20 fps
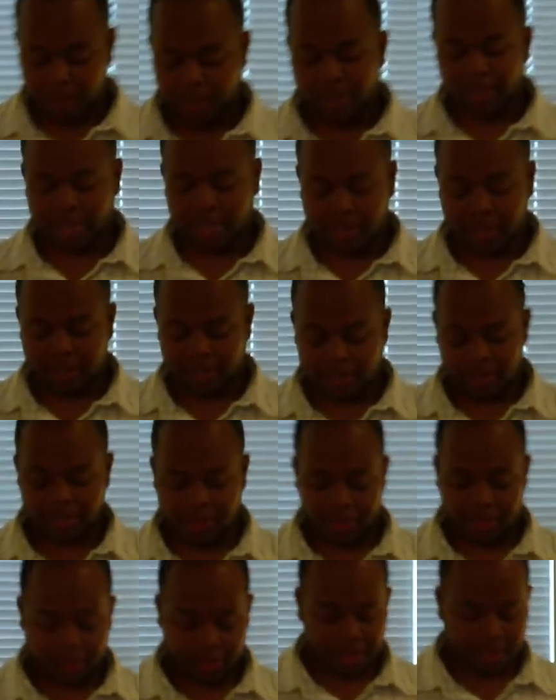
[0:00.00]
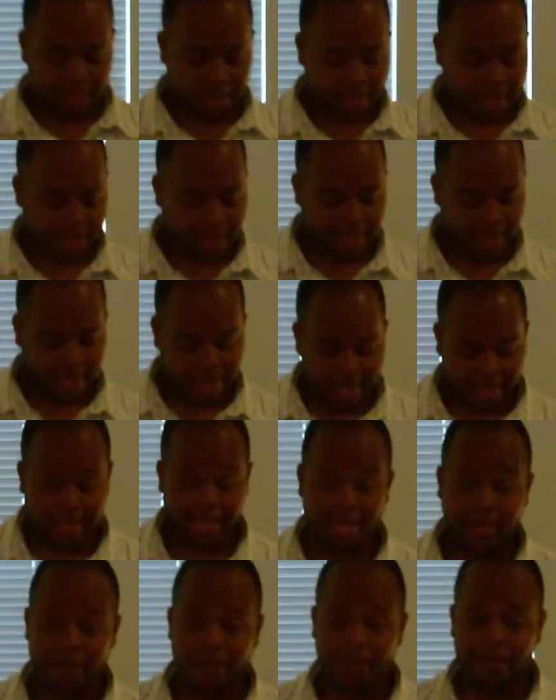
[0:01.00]
Next is the clean
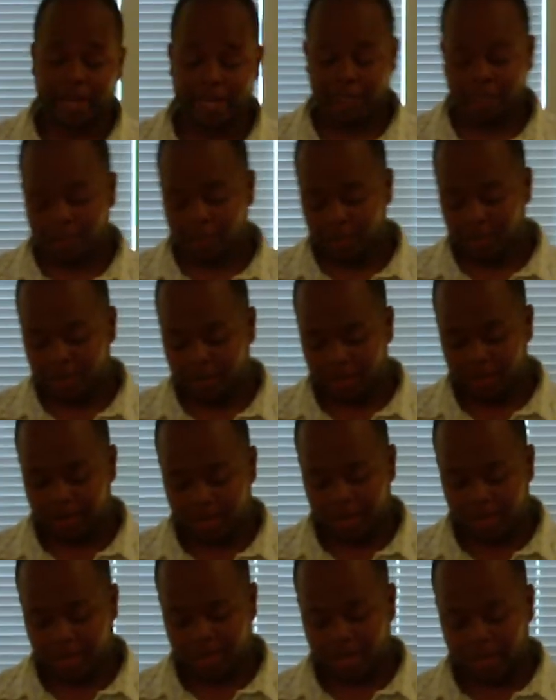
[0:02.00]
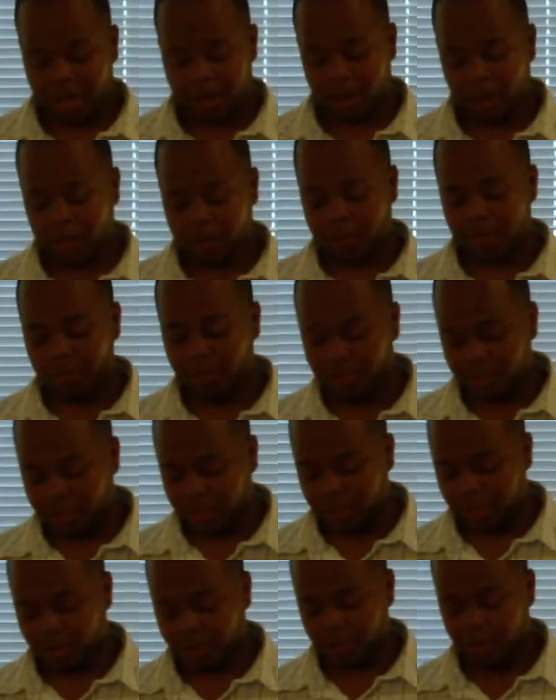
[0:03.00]
headliner, visors, and hard
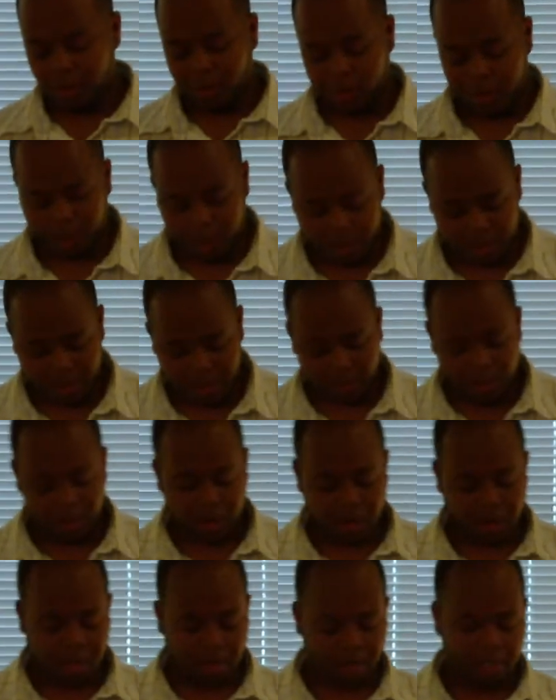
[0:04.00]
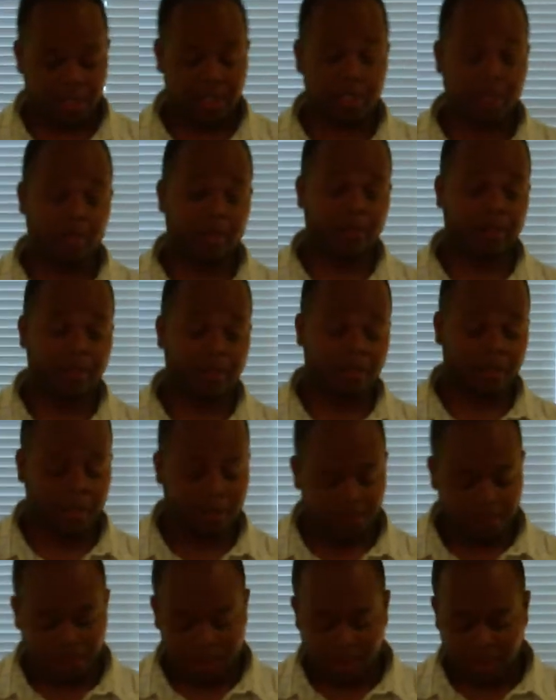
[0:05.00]
surfaces. We use a chemical called
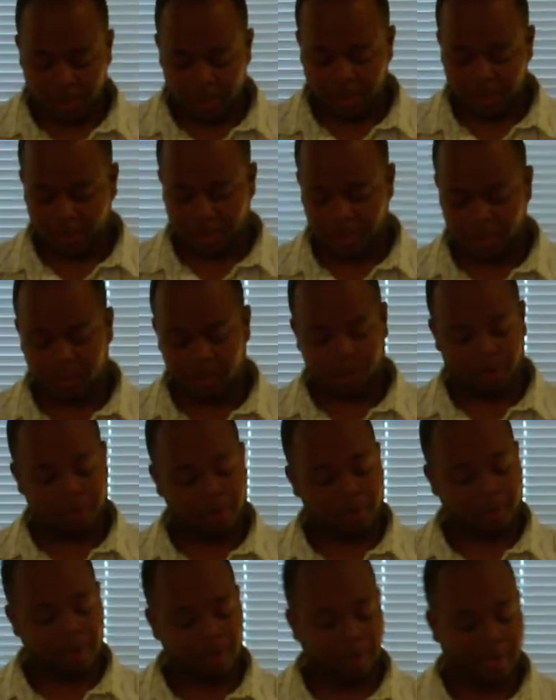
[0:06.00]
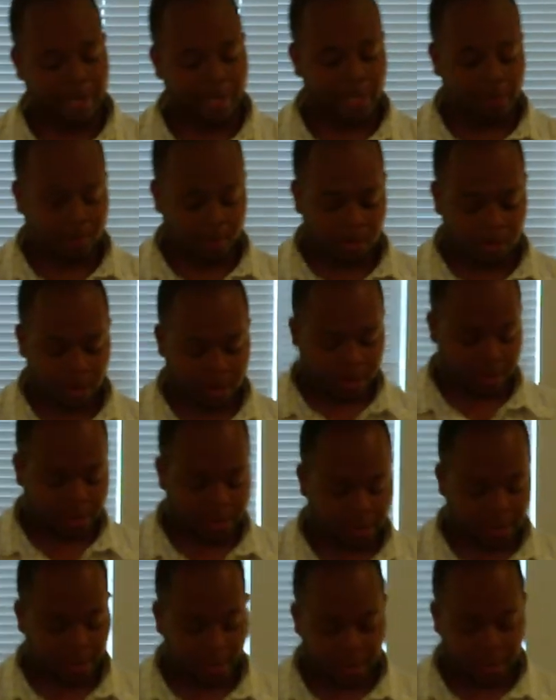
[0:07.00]
Dissolve-All, which we apply to a
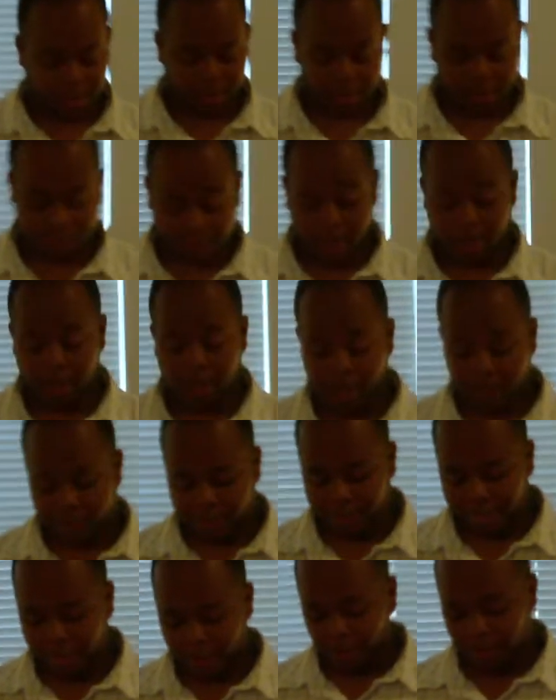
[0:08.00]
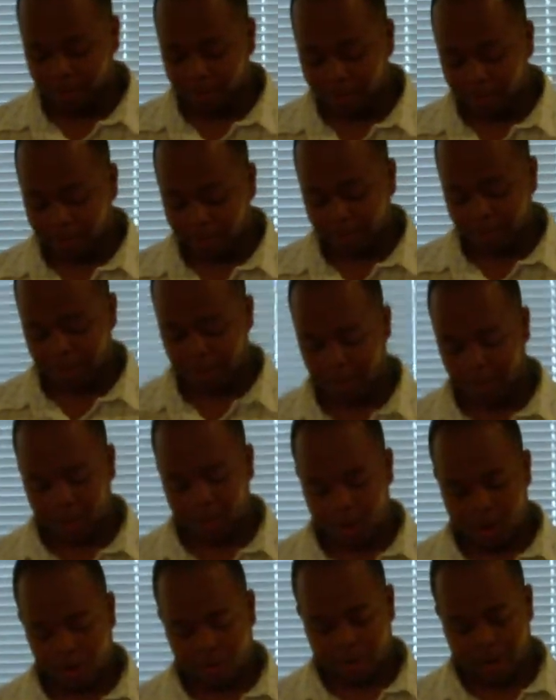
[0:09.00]
terry cloth towel. We
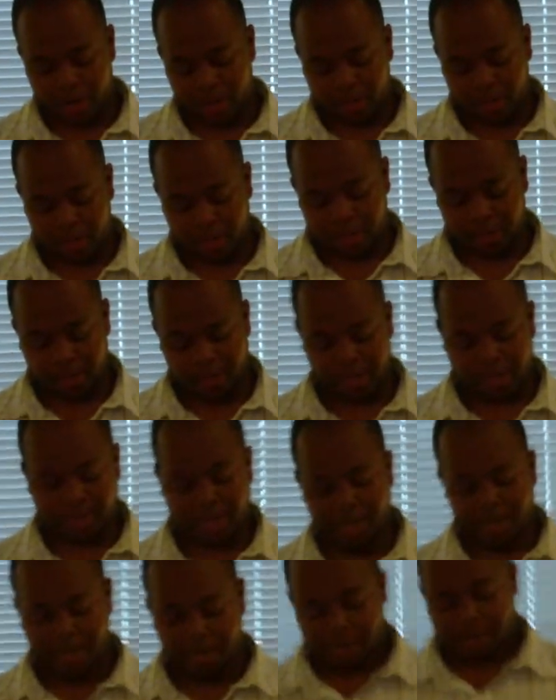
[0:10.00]
go around in the same